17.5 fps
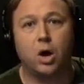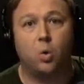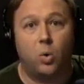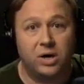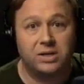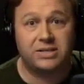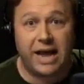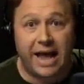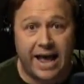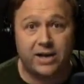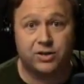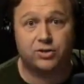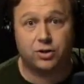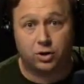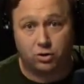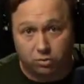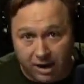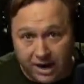was as
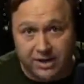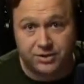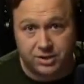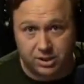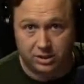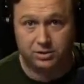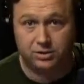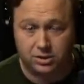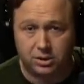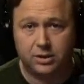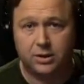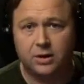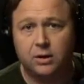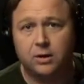the crazies.